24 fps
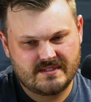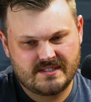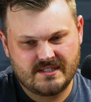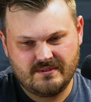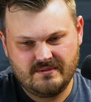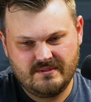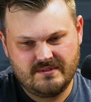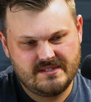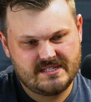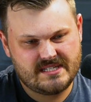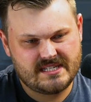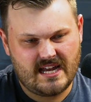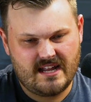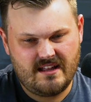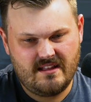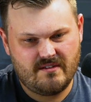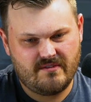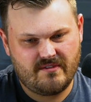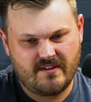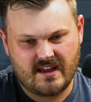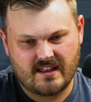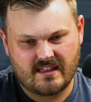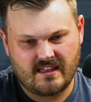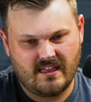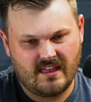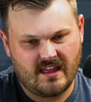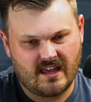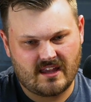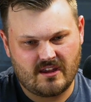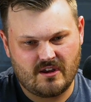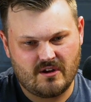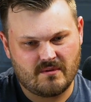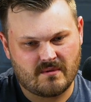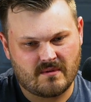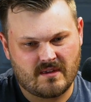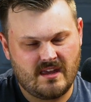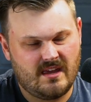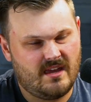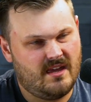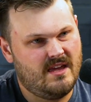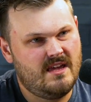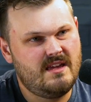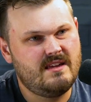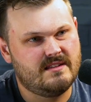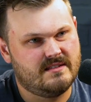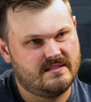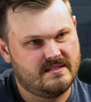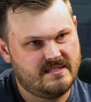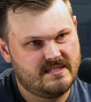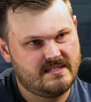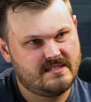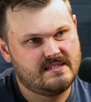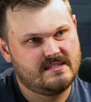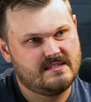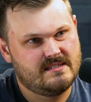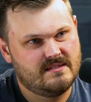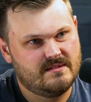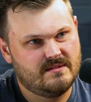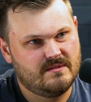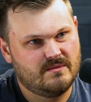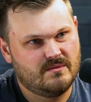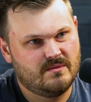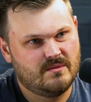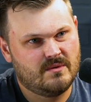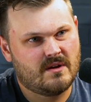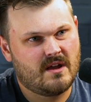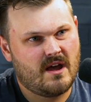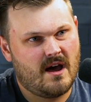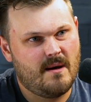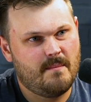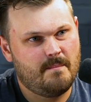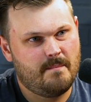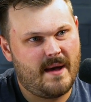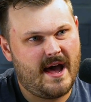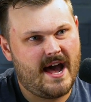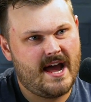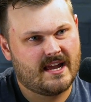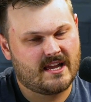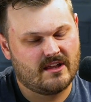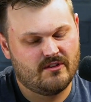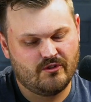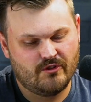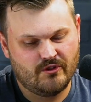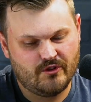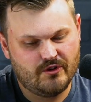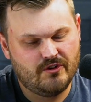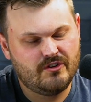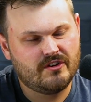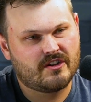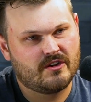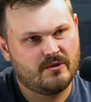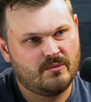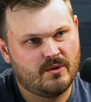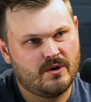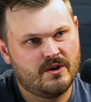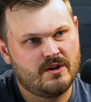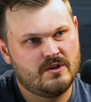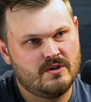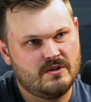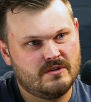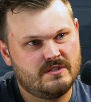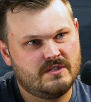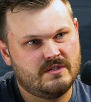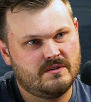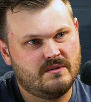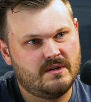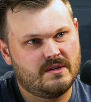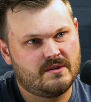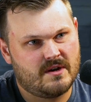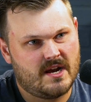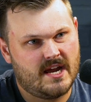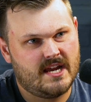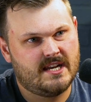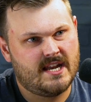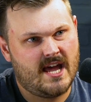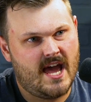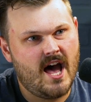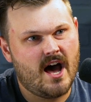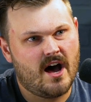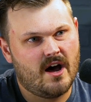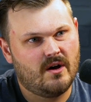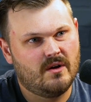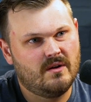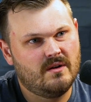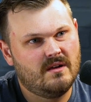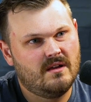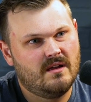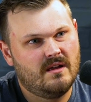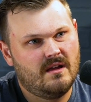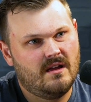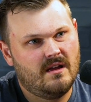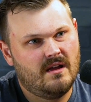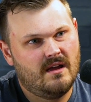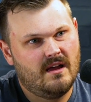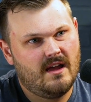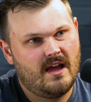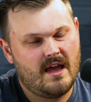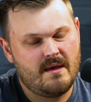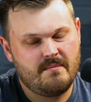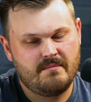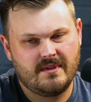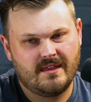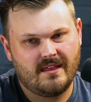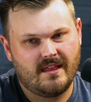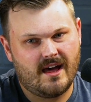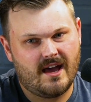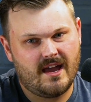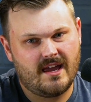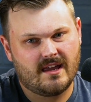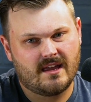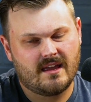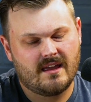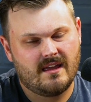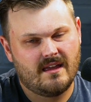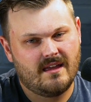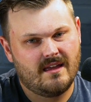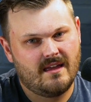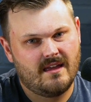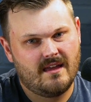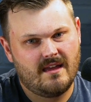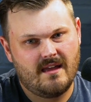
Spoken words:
lose sight of the fact that like your kids will come back and look at what you're doing right now and be like,